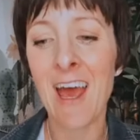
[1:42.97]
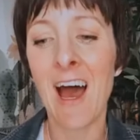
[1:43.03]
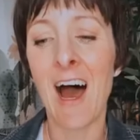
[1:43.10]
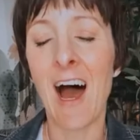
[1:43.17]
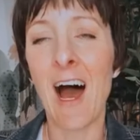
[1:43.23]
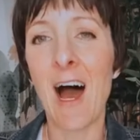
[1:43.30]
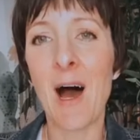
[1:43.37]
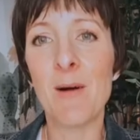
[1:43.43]

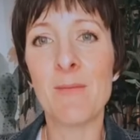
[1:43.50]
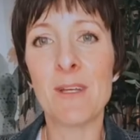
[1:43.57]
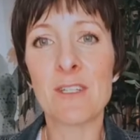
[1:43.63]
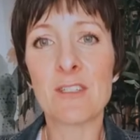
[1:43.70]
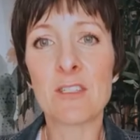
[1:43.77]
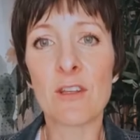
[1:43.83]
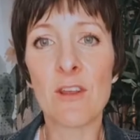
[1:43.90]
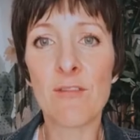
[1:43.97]
Um,
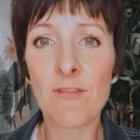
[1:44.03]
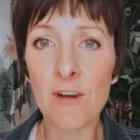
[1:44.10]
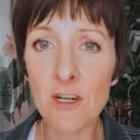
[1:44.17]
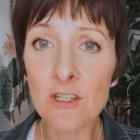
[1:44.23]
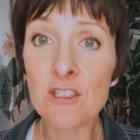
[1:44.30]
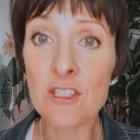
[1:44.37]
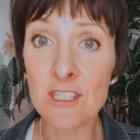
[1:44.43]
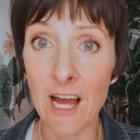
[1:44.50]
so the
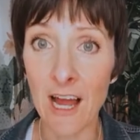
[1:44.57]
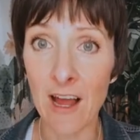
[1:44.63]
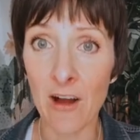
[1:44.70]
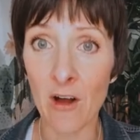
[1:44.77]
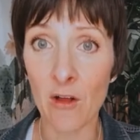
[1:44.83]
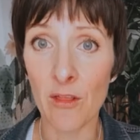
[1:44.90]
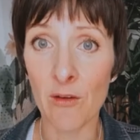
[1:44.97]
first style